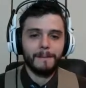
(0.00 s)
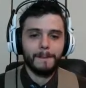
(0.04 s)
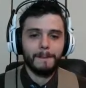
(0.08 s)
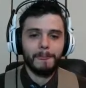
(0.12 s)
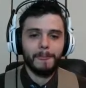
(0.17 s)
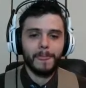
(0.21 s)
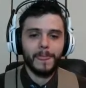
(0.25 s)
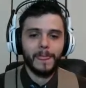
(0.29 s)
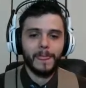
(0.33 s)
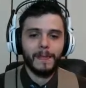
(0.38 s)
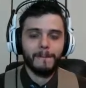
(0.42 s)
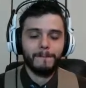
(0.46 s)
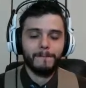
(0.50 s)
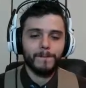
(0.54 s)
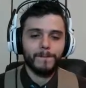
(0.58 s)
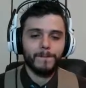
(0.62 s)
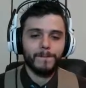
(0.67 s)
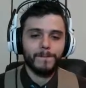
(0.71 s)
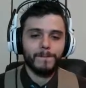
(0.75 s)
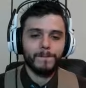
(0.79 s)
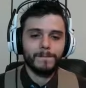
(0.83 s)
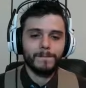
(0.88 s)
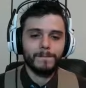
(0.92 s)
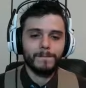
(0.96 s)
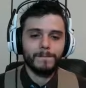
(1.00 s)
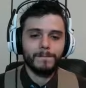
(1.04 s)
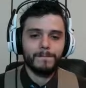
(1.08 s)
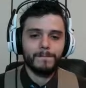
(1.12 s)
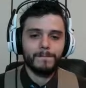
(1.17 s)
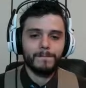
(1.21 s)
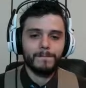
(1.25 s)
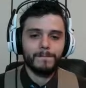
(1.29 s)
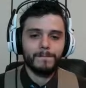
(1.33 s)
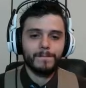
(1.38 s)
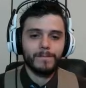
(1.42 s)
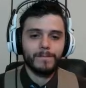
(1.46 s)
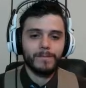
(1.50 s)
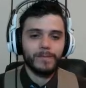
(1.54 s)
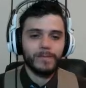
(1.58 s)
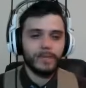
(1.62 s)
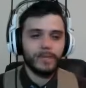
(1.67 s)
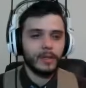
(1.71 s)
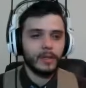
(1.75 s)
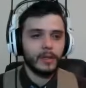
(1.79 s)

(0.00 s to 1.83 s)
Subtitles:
Nothing is said.